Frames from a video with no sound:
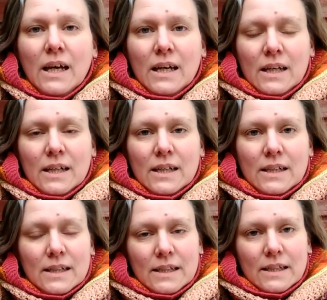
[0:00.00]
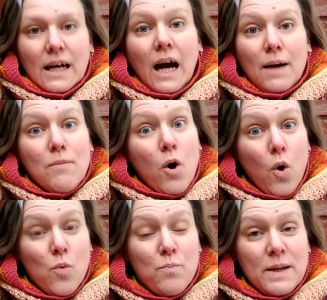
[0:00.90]
I'm
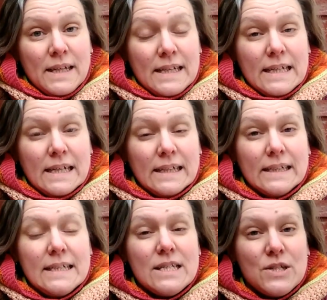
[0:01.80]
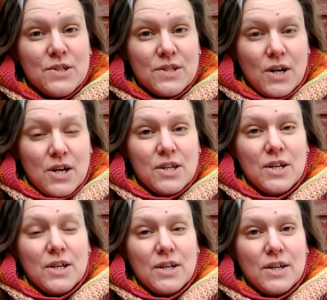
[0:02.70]
hoping to start
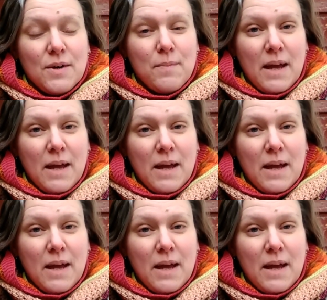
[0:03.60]
a